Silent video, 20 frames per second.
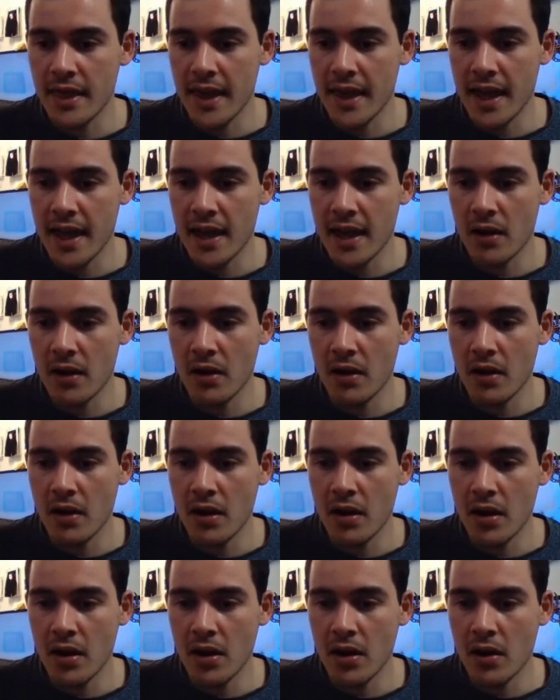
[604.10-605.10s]
they
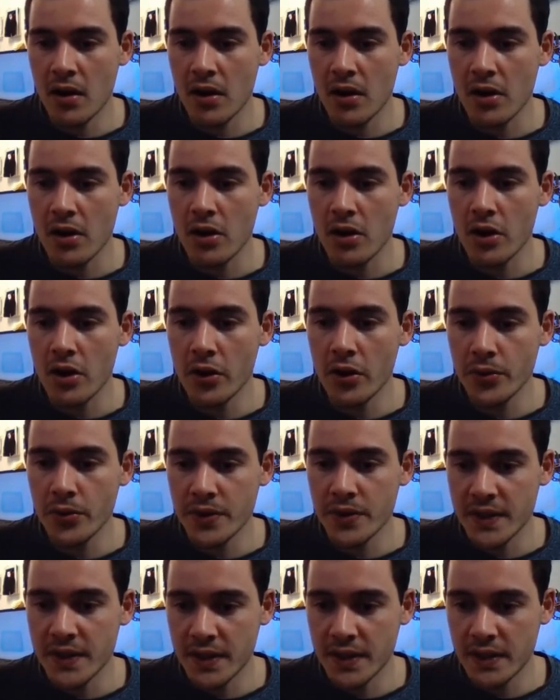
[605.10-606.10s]
are
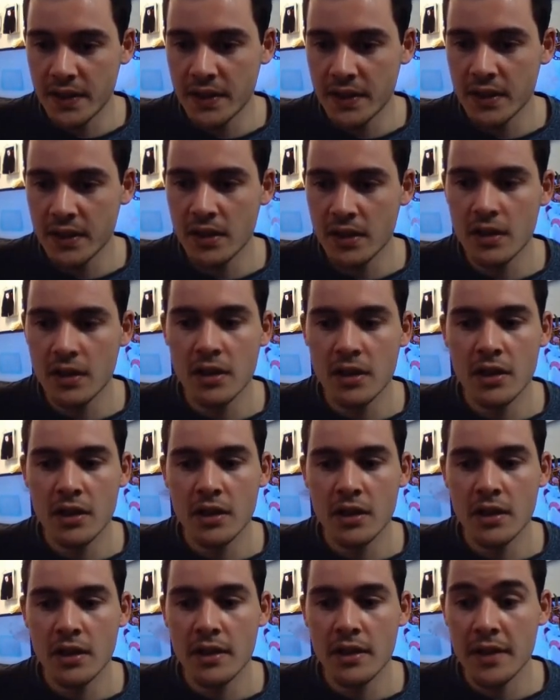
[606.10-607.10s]
loaded,
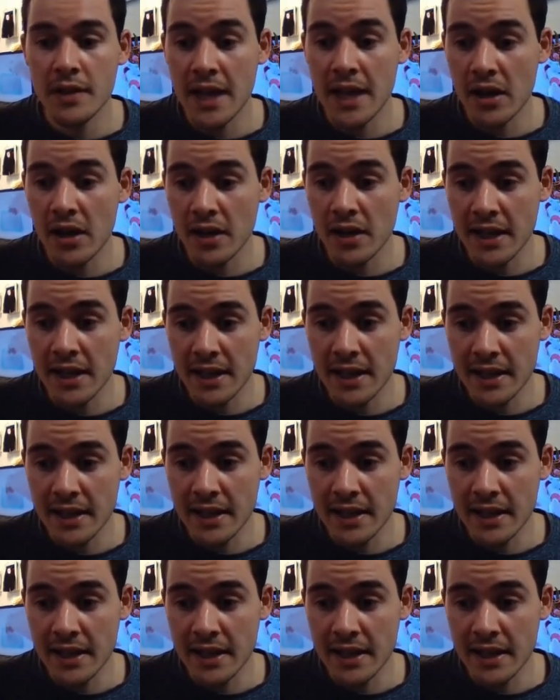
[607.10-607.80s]
they are